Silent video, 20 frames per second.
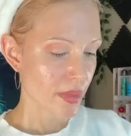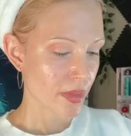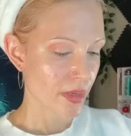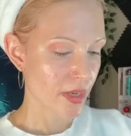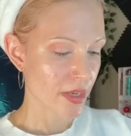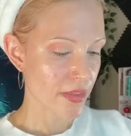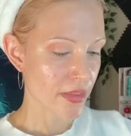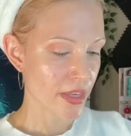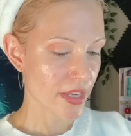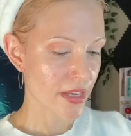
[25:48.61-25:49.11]

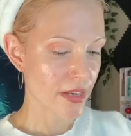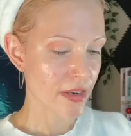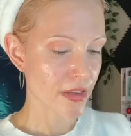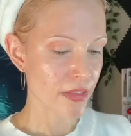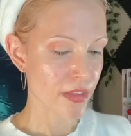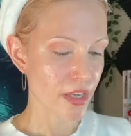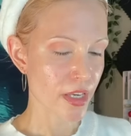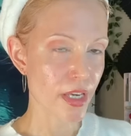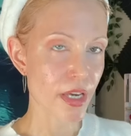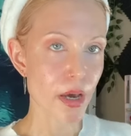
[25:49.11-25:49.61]
and
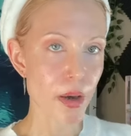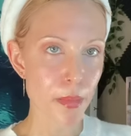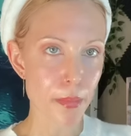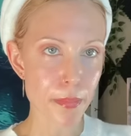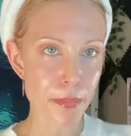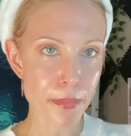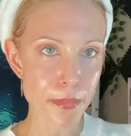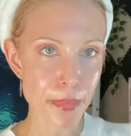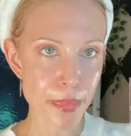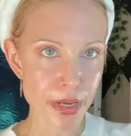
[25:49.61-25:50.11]
then the
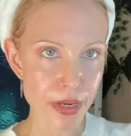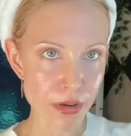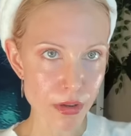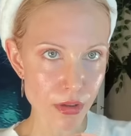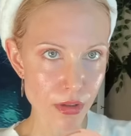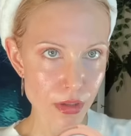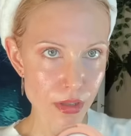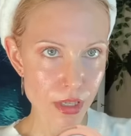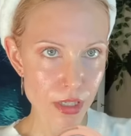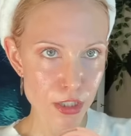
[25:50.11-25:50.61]

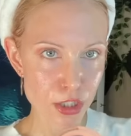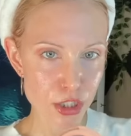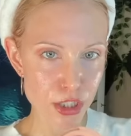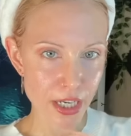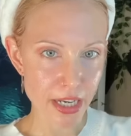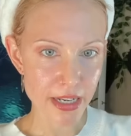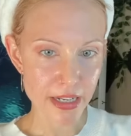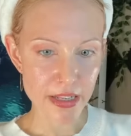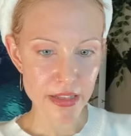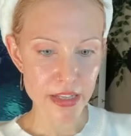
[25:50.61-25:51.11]
middle
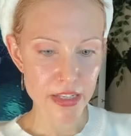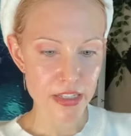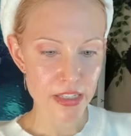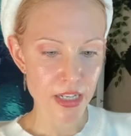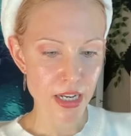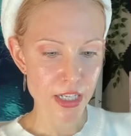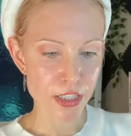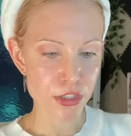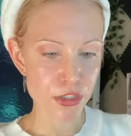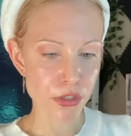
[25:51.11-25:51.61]
shade in this,
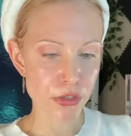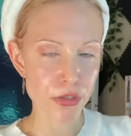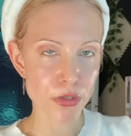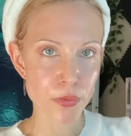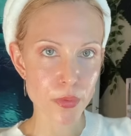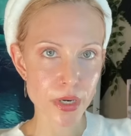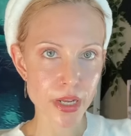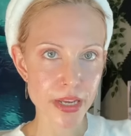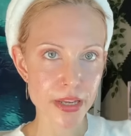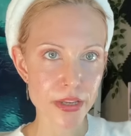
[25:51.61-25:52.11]
did I show you
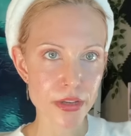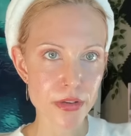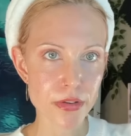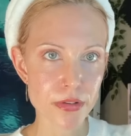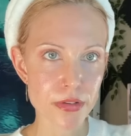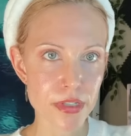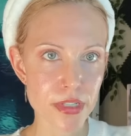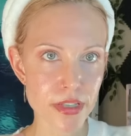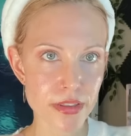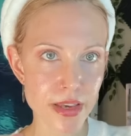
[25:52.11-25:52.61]
what I
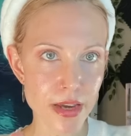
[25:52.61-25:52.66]
used?